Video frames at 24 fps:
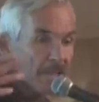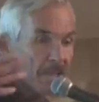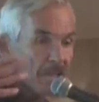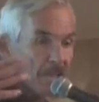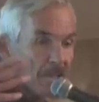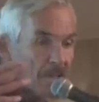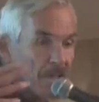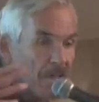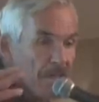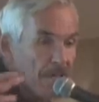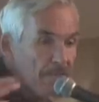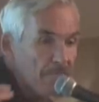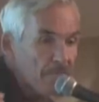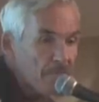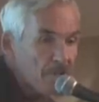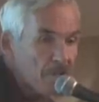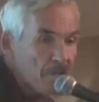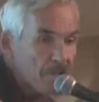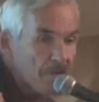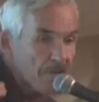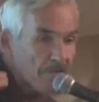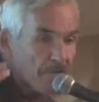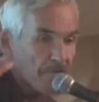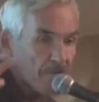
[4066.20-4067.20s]
is a
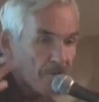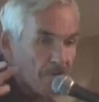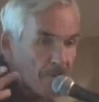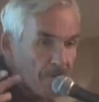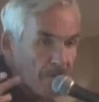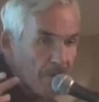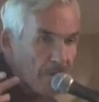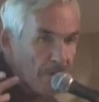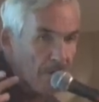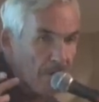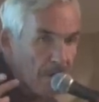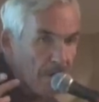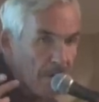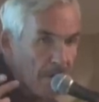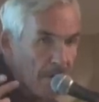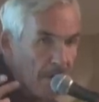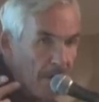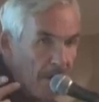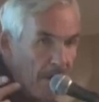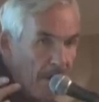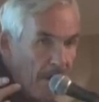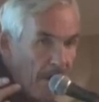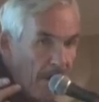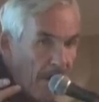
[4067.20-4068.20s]
shapeshifter.
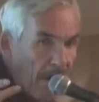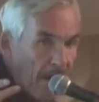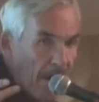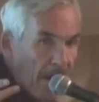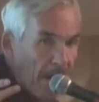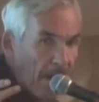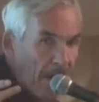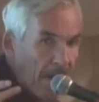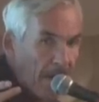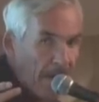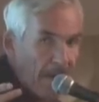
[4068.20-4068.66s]
Uh,